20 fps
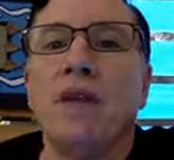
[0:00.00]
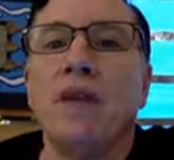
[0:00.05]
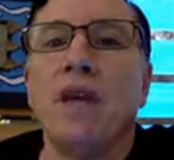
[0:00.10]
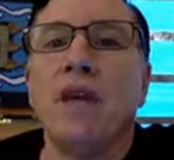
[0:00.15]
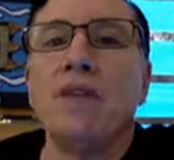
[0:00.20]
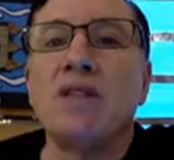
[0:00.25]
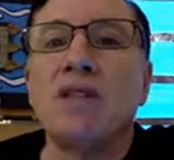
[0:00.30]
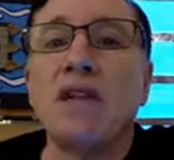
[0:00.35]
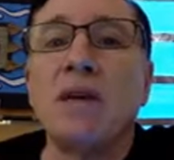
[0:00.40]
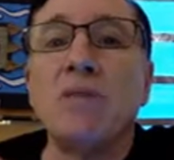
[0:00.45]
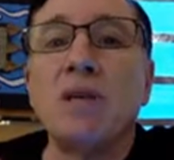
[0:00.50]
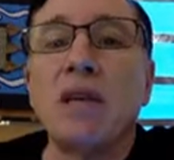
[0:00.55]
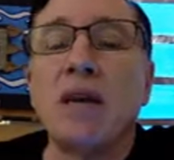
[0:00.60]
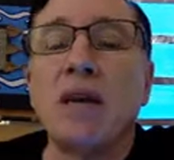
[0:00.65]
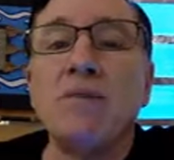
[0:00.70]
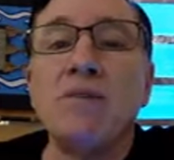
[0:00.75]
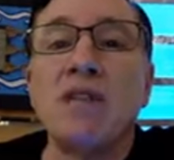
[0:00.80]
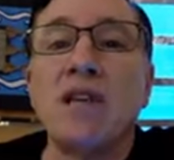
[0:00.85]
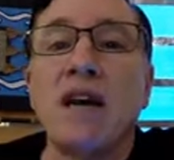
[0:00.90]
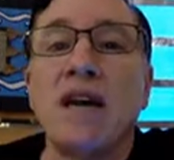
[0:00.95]
And
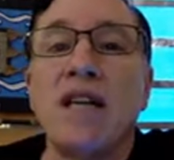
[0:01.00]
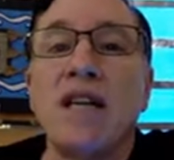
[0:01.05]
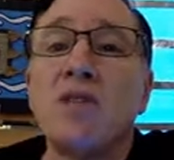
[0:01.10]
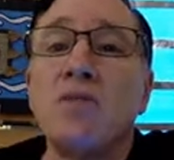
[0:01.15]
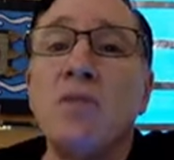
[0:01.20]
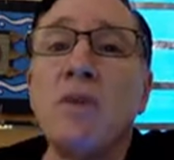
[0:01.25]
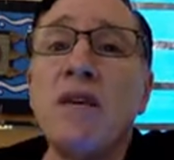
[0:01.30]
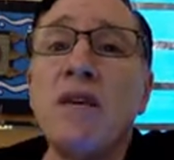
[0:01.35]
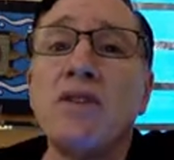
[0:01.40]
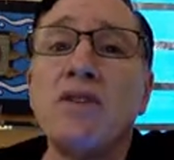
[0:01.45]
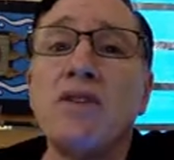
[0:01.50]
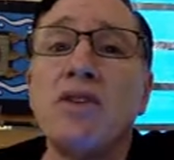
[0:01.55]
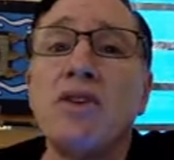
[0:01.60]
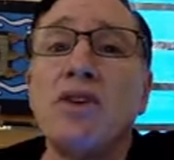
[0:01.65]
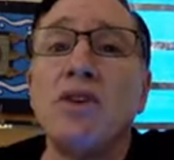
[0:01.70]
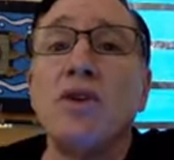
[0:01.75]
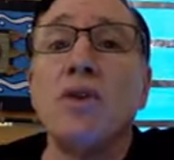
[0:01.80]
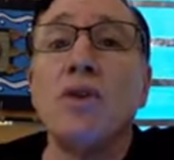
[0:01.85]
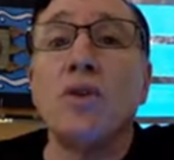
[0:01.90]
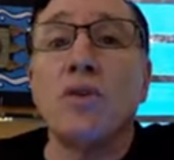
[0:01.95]
sometimes God speaks to
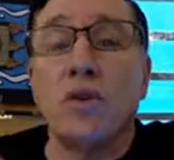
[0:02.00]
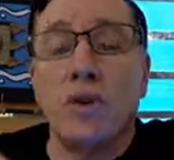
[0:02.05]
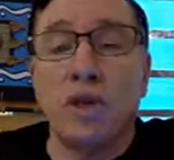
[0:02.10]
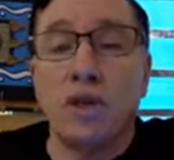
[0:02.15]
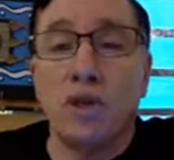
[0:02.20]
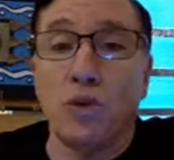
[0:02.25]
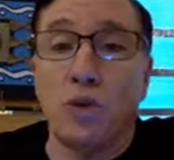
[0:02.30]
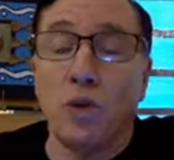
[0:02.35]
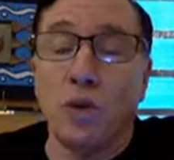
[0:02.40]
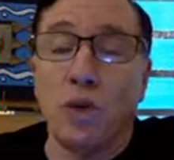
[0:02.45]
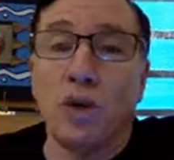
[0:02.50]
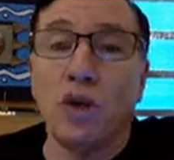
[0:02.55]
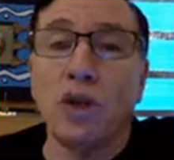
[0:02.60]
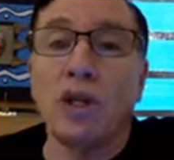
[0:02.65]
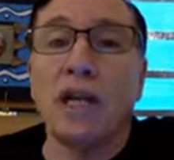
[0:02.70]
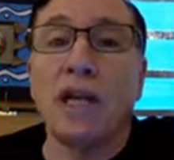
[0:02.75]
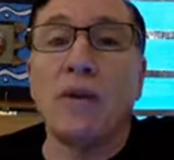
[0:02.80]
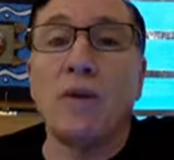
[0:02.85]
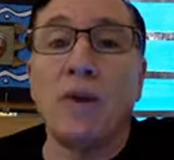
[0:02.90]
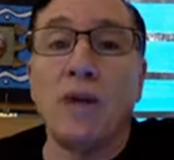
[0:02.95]
you through His Word,
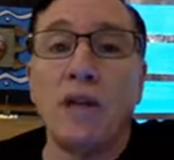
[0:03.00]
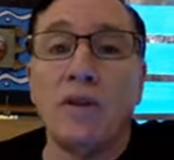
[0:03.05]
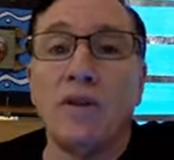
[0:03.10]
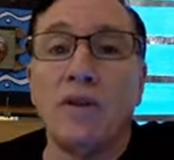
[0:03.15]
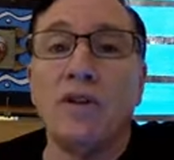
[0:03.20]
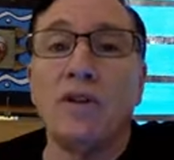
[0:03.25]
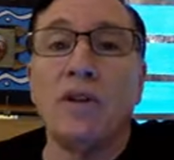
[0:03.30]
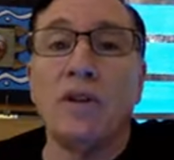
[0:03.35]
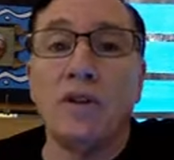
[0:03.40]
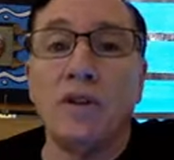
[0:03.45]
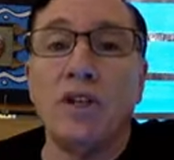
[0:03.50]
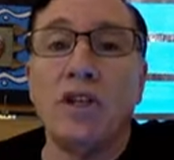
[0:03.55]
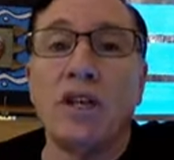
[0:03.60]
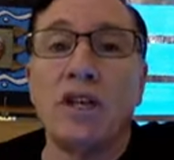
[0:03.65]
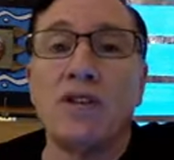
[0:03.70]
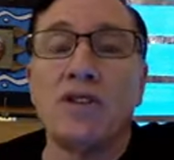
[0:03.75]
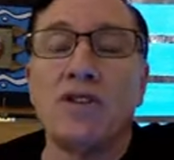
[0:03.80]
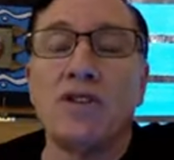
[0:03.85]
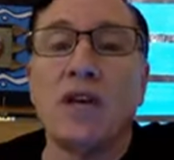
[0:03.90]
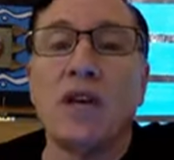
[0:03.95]
like we learned
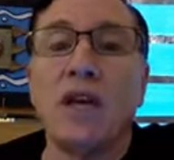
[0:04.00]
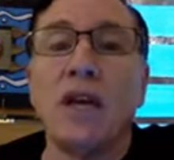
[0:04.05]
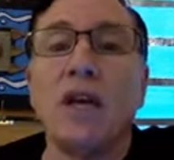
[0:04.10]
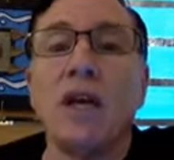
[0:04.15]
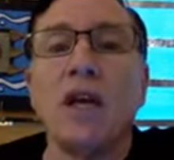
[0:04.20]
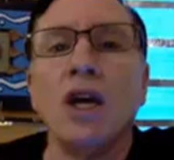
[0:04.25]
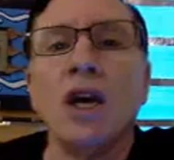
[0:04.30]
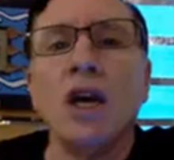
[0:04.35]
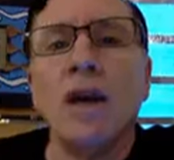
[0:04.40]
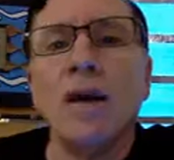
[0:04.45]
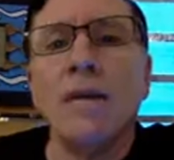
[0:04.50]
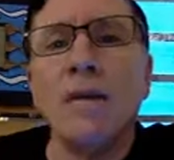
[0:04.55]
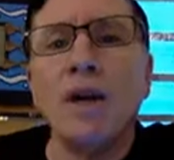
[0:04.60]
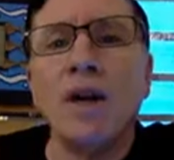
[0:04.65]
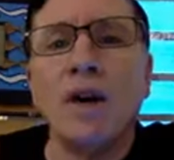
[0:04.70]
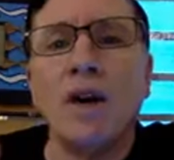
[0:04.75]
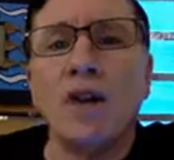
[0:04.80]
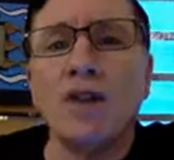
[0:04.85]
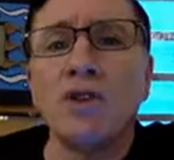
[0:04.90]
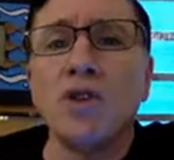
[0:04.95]
yesterday, but He
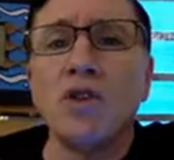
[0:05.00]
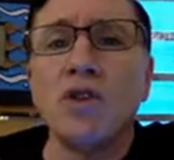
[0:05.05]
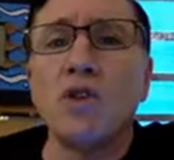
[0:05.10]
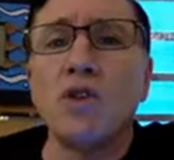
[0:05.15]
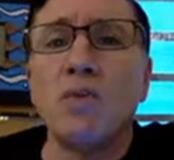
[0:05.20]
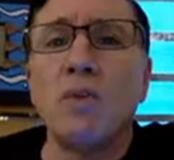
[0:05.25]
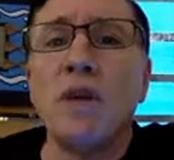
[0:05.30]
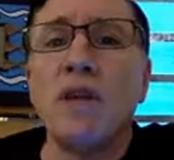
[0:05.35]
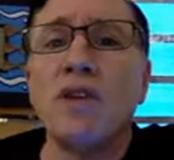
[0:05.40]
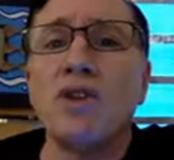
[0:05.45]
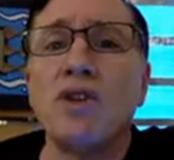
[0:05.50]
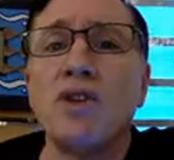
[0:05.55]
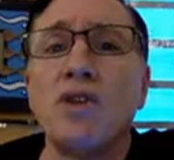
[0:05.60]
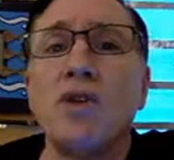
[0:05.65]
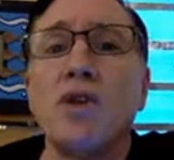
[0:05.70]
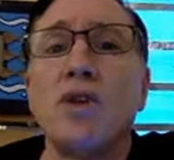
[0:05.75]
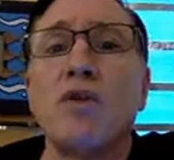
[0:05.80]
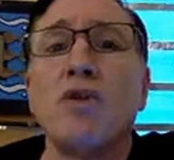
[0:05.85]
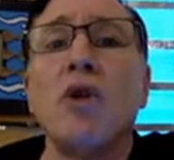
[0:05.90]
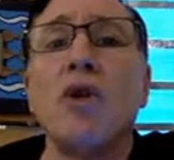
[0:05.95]
also speaks to
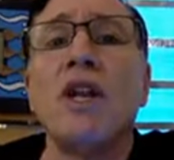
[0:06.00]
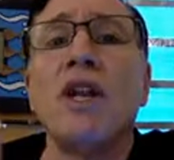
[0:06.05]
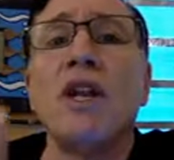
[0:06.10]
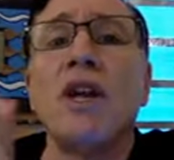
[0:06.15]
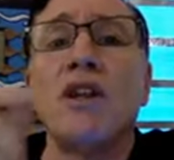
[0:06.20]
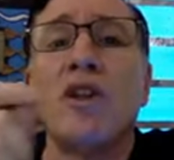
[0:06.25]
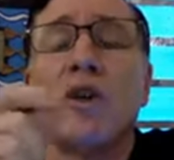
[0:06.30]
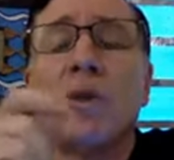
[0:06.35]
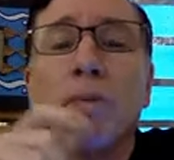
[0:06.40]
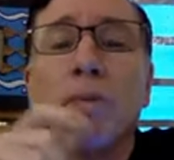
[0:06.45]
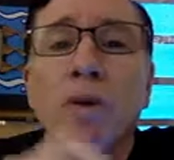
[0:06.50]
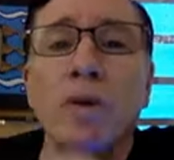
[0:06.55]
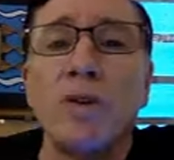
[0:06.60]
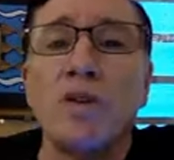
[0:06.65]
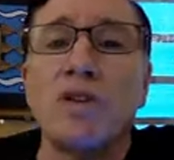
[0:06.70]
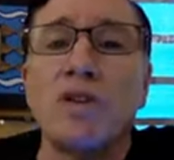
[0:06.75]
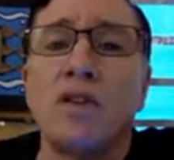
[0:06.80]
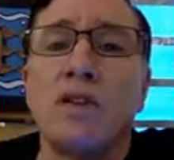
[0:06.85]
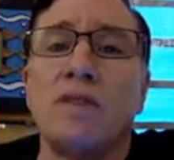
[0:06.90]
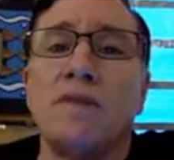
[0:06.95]
you through another
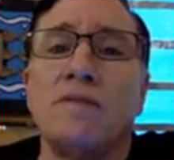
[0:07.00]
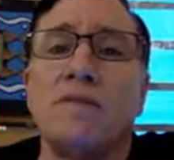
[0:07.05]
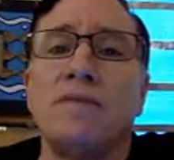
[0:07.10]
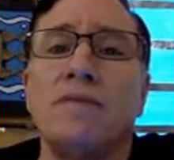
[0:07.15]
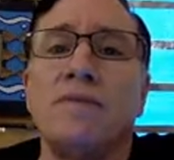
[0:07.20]
person.